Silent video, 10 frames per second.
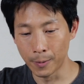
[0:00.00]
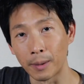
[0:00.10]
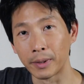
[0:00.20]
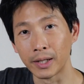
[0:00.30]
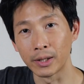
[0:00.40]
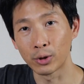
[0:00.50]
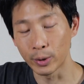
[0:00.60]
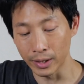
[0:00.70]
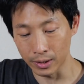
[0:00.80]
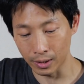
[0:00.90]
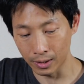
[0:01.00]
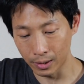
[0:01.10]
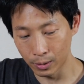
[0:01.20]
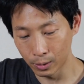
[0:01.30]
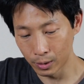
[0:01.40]
I'm gonna increase the
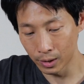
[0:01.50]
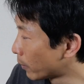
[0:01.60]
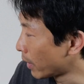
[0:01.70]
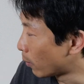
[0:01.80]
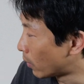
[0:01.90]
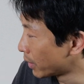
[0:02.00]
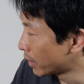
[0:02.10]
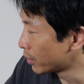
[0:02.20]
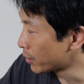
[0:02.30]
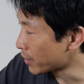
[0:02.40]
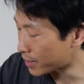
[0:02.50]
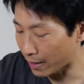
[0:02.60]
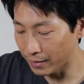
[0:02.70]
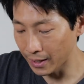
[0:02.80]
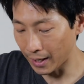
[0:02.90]
load. We're at
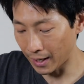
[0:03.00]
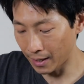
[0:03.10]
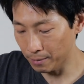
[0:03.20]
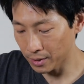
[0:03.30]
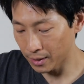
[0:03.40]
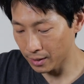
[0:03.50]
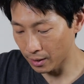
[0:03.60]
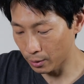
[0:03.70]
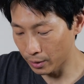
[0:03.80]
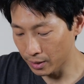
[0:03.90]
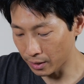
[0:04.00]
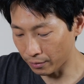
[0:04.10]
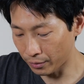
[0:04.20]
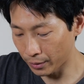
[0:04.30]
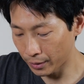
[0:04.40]
170 amps. Let's increase it
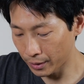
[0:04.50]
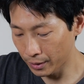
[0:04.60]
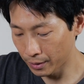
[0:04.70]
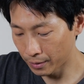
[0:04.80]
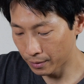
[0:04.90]
further.